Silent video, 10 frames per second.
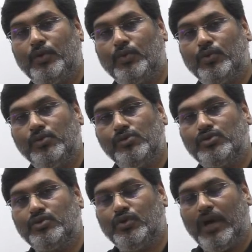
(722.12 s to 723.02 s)

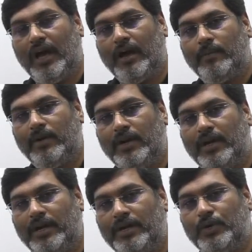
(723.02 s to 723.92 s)
rules you have
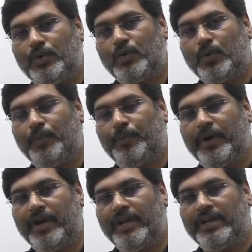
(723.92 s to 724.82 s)
learned to
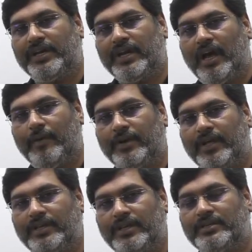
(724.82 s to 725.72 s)
predict
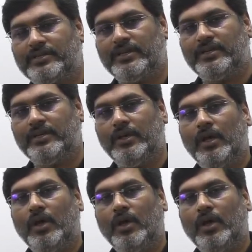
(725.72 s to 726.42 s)
hybridization